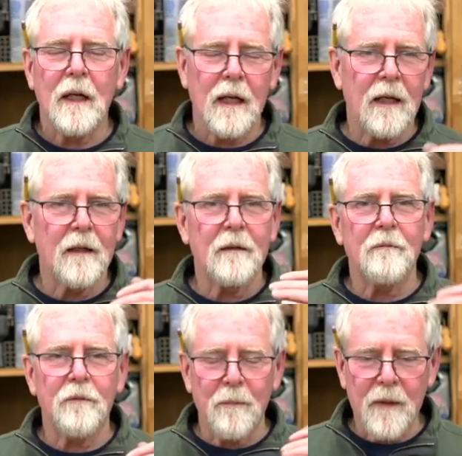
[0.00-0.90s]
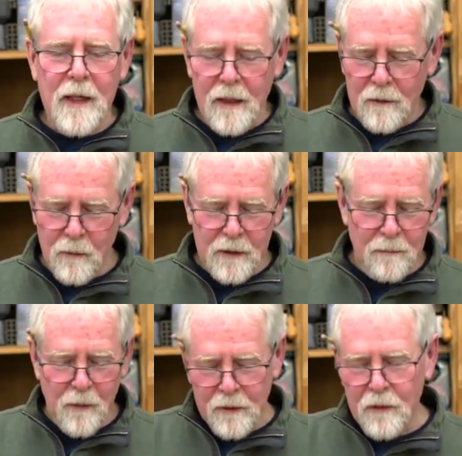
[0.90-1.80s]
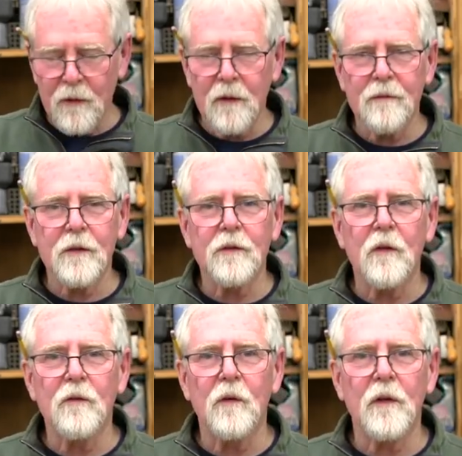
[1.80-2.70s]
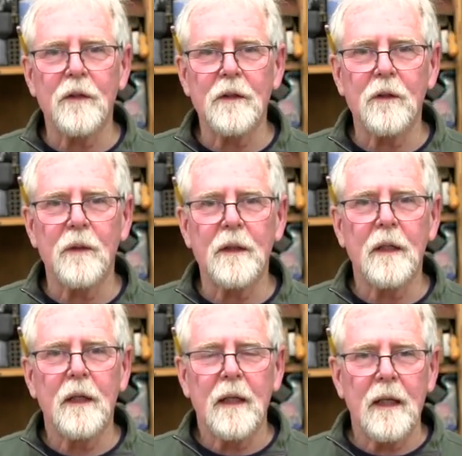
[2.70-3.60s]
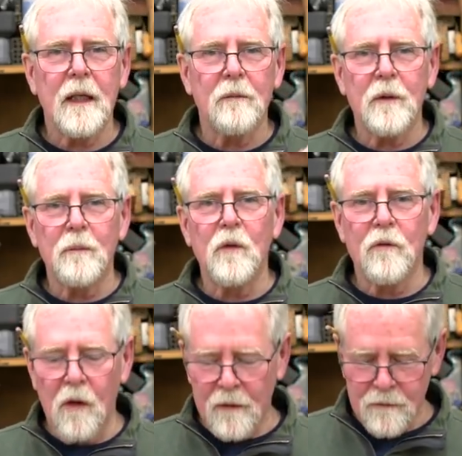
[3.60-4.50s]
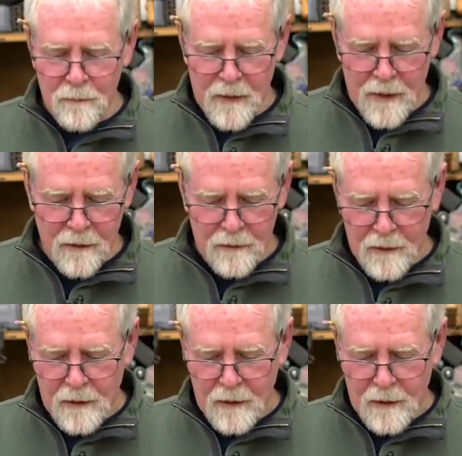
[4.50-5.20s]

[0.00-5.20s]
And from there, we can put curves and so forth into it, and we move on from there.